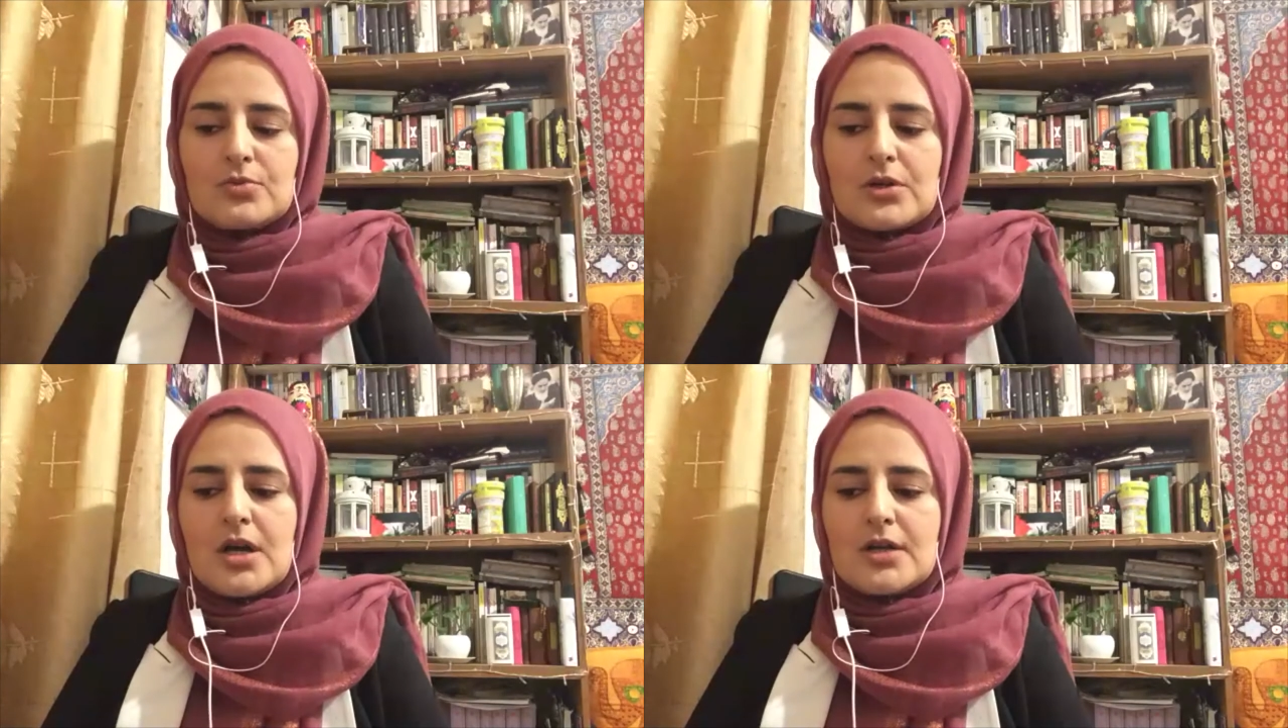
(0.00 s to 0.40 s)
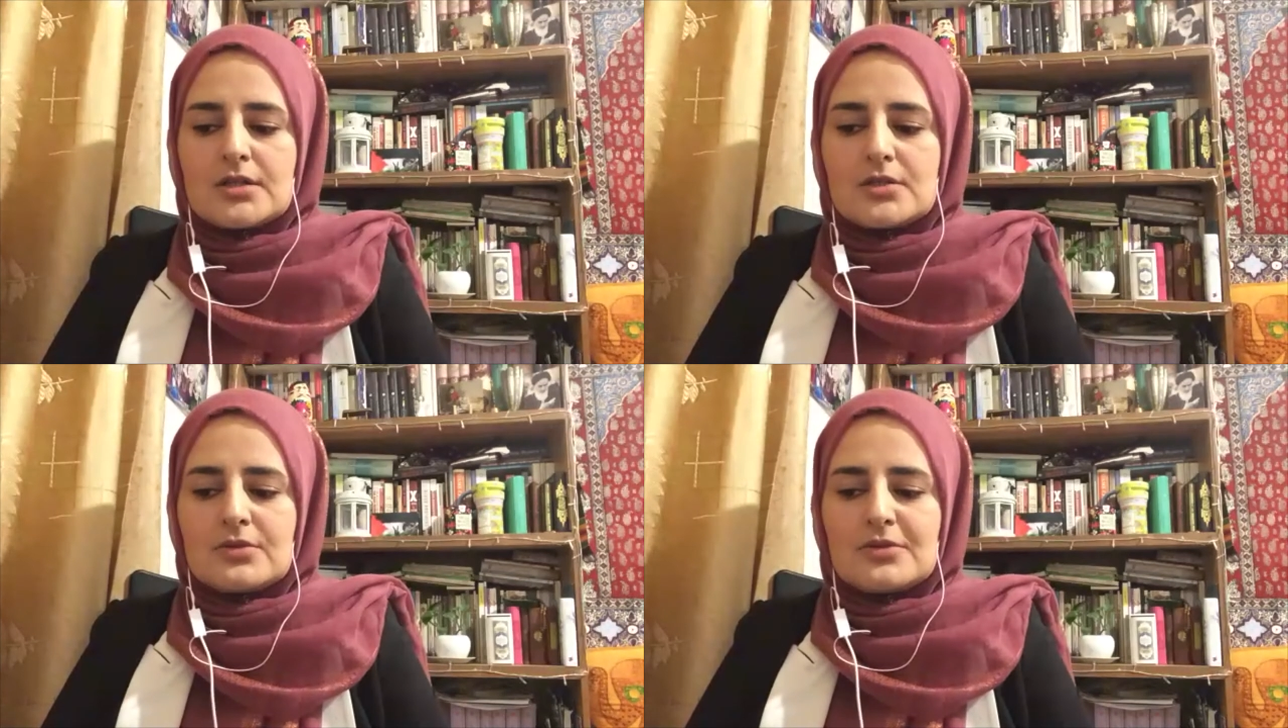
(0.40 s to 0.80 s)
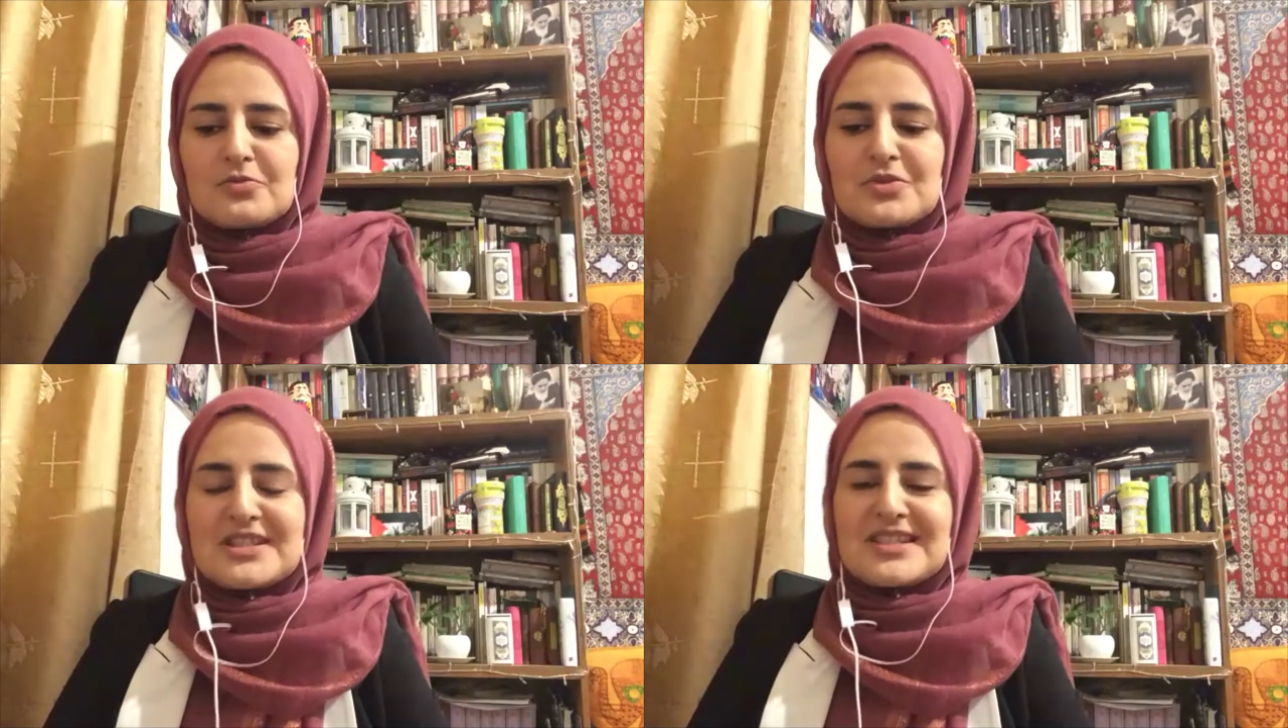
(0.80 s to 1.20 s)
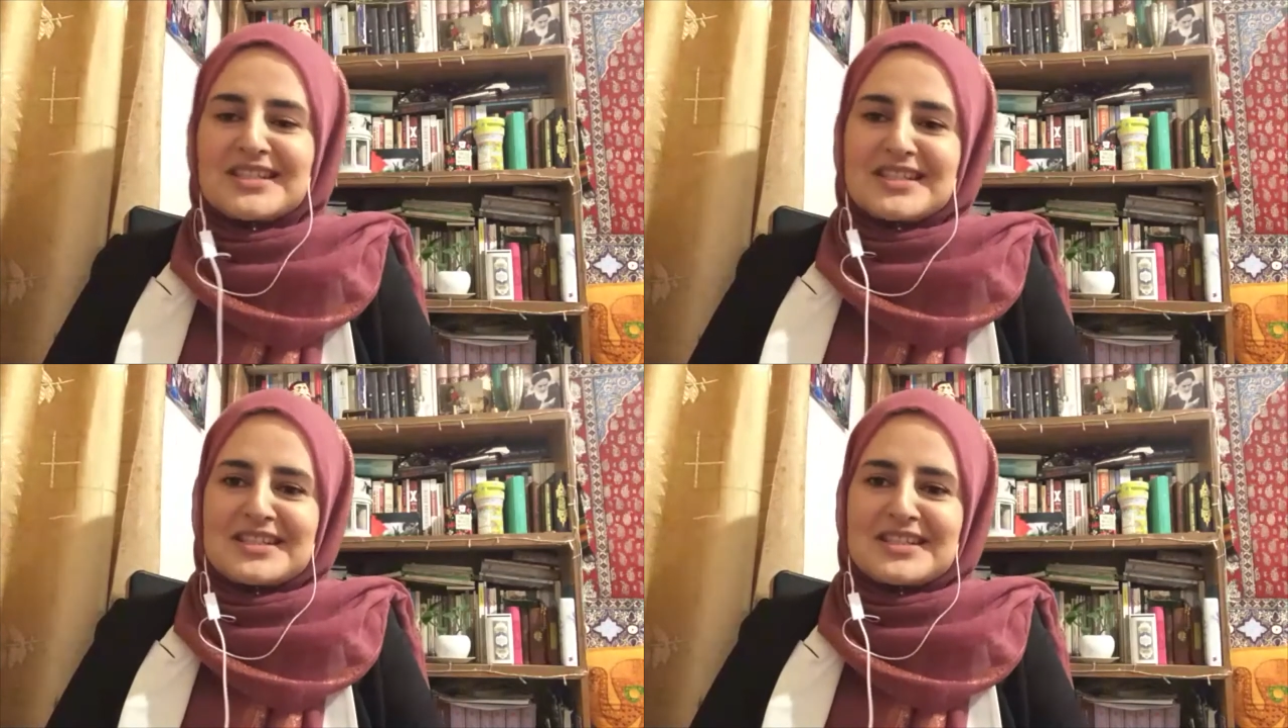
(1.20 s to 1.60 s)
regards to the
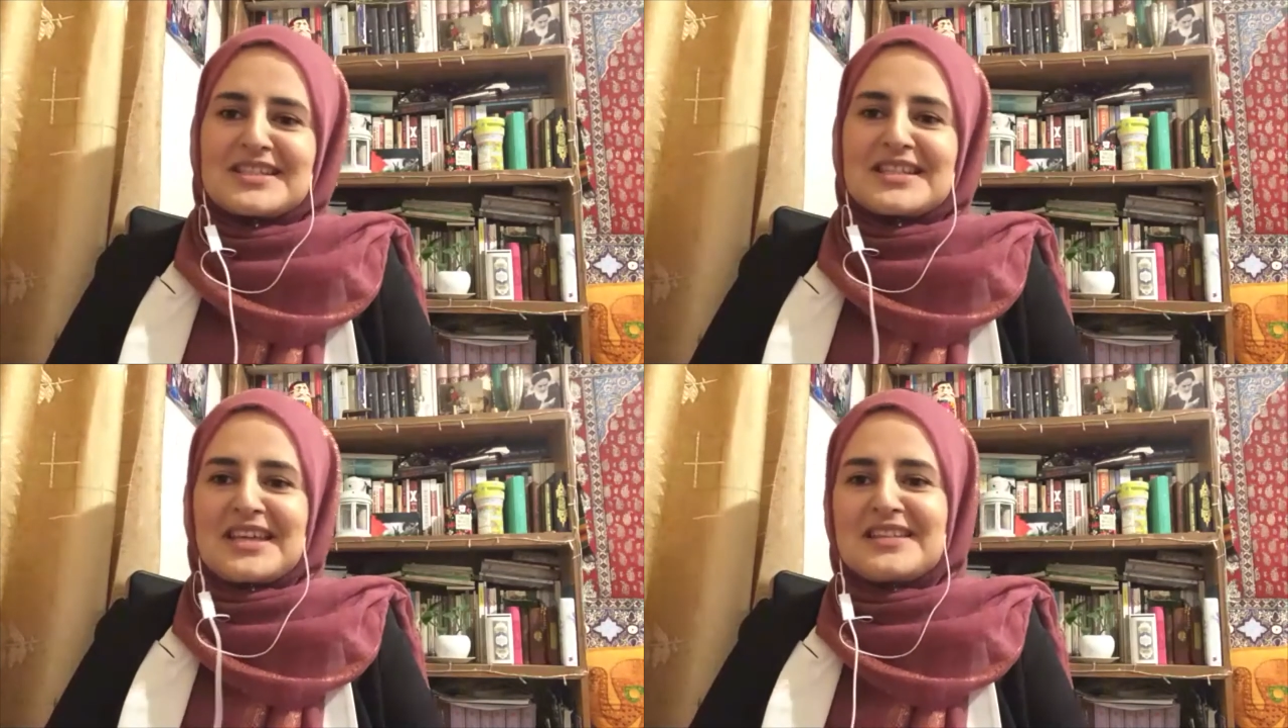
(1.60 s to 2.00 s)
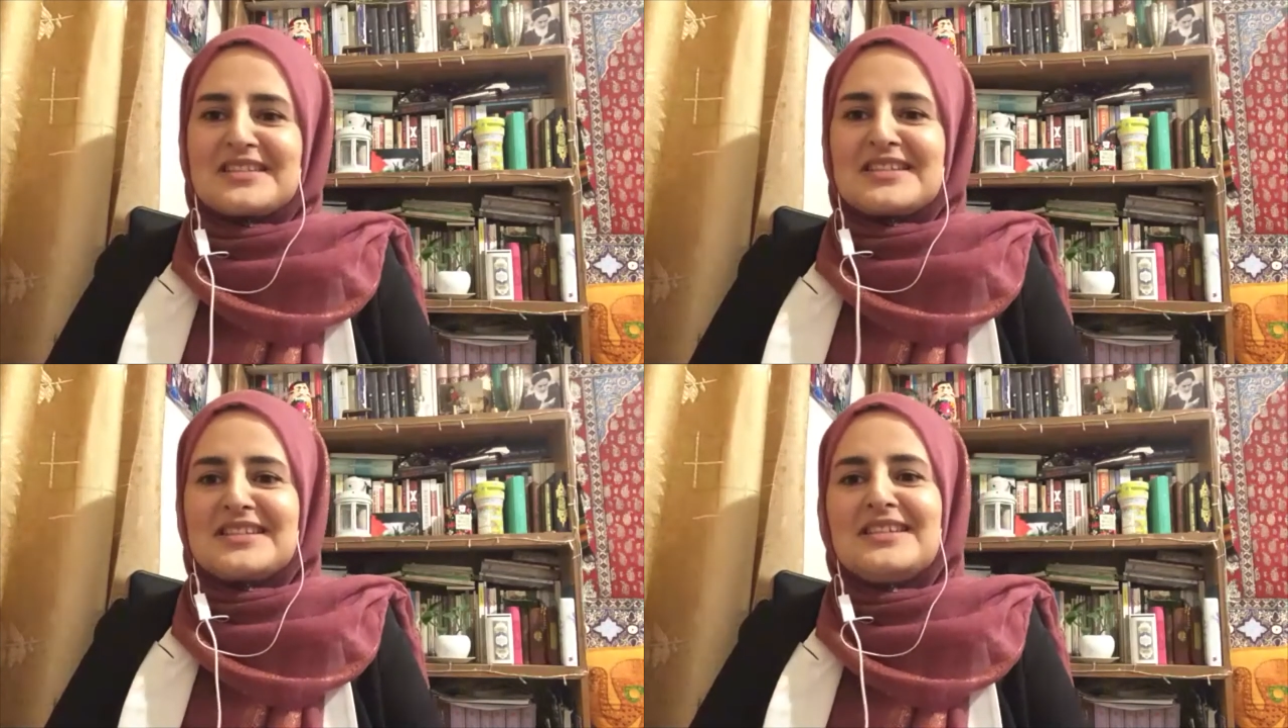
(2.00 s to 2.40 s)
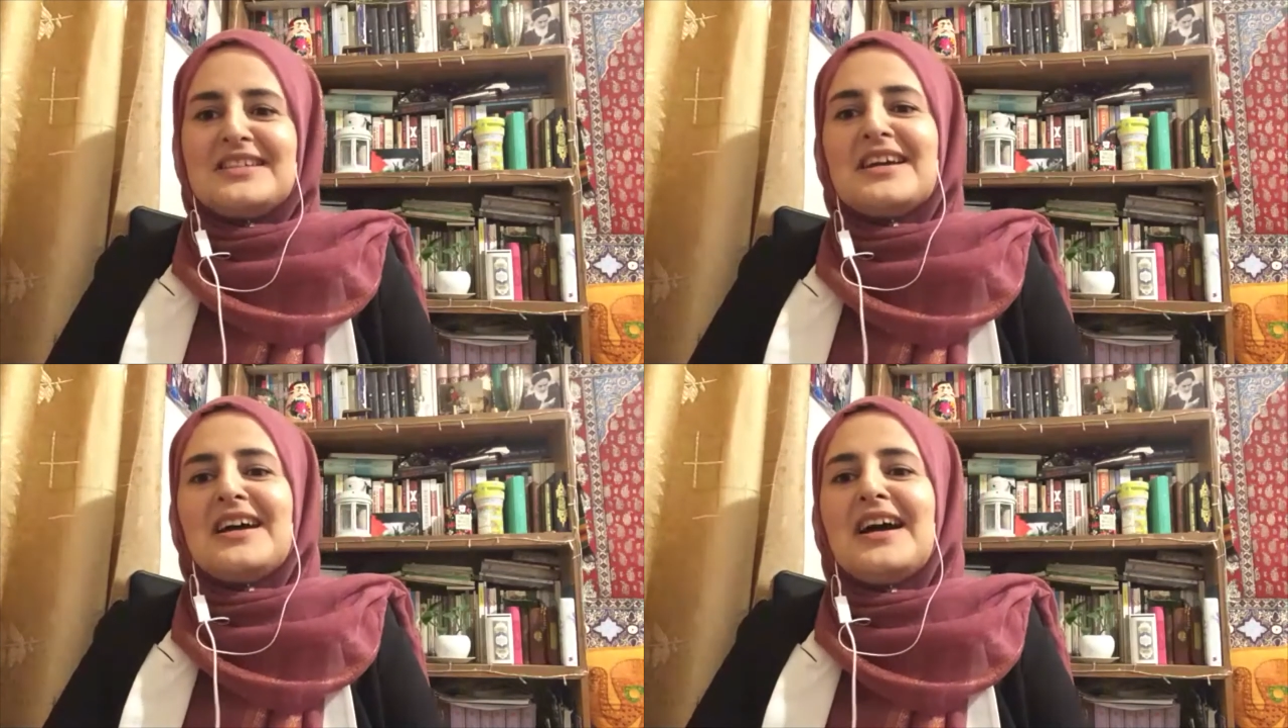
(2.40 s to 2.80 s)
resistance against the